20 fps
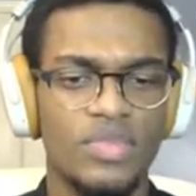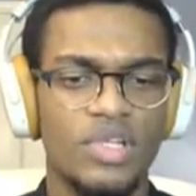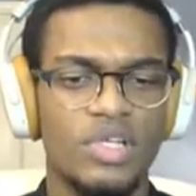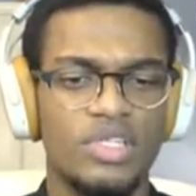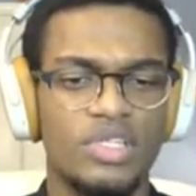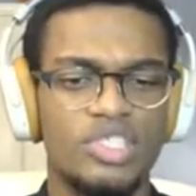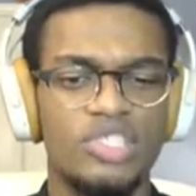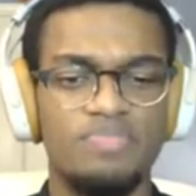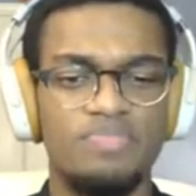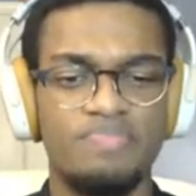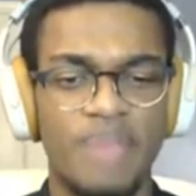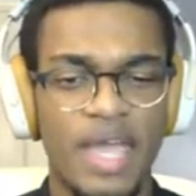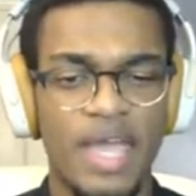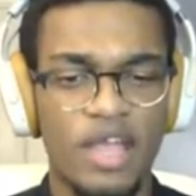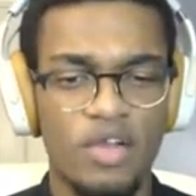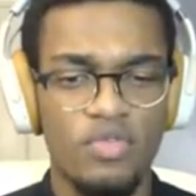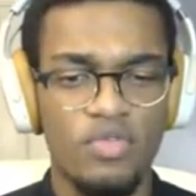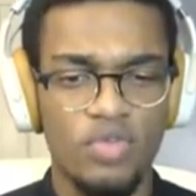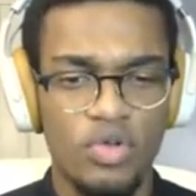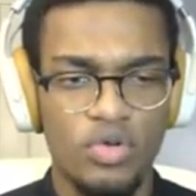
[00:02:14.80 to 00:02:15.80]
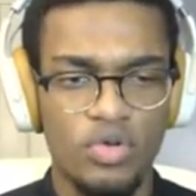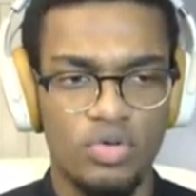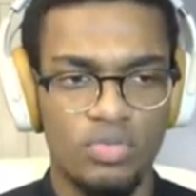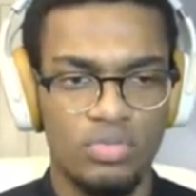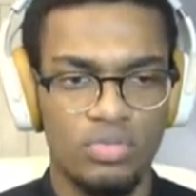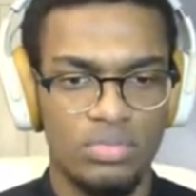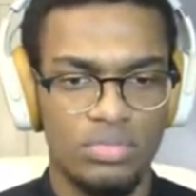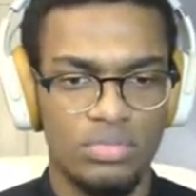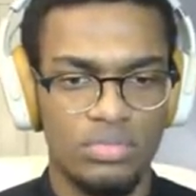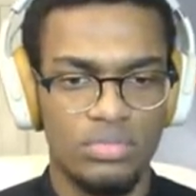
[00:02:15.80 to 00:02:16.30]
Spare room.
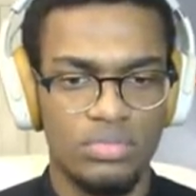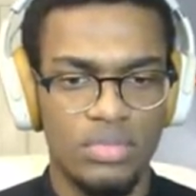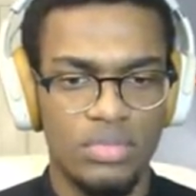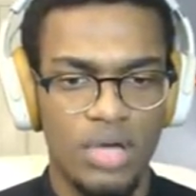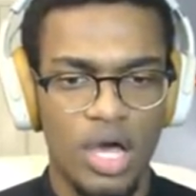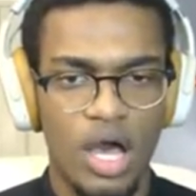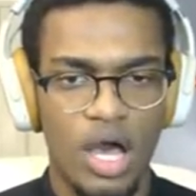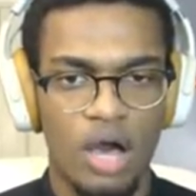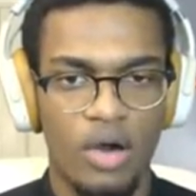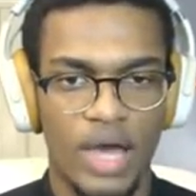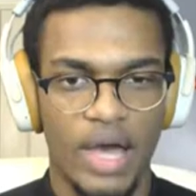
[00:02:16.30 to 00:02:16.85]
Oh,